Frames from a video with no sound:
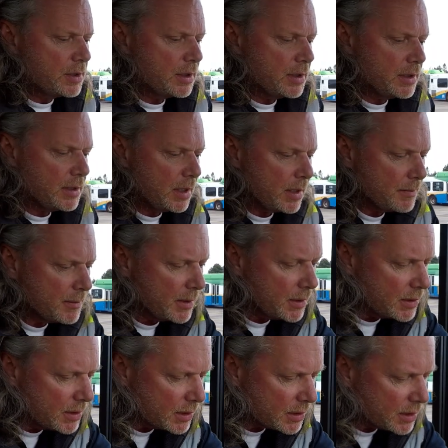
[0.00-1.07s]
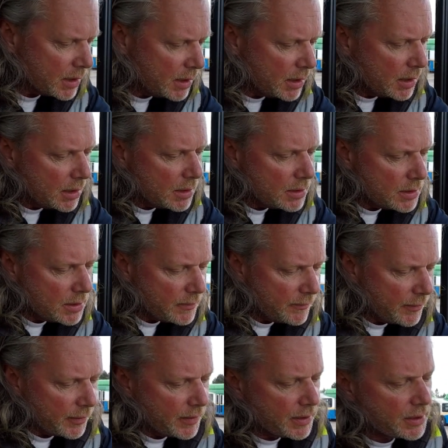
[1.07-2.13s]
and I'm going to just
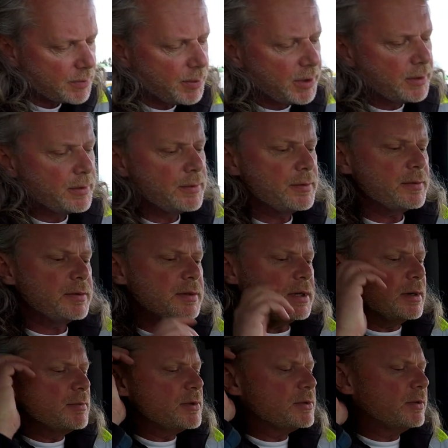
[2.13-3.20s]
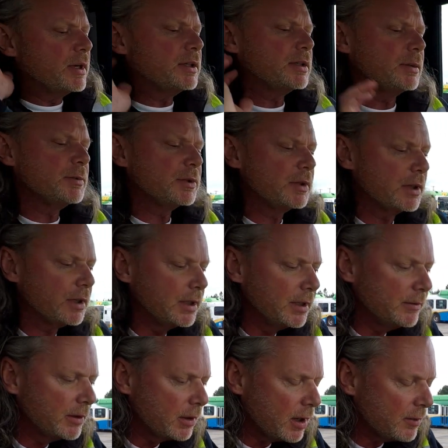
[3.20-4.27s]
for this demonstration, I'm just going to leave
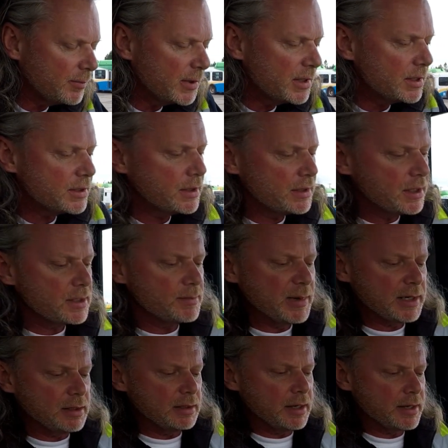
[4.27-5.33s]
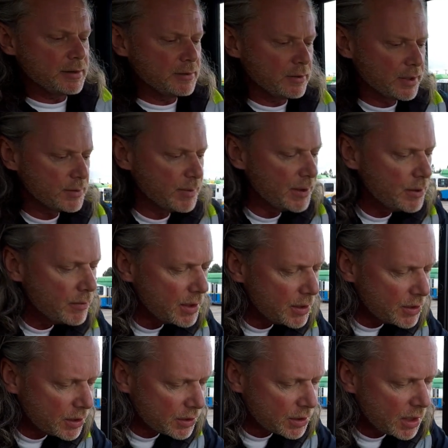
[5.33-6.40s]
it off because it does make a lot of noise. But you would have
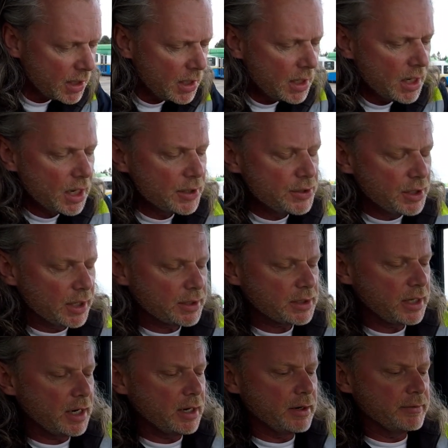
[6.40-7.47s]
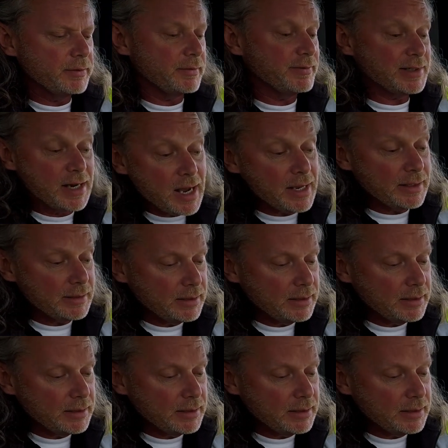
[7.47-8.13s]
just adjust however. If it's hot,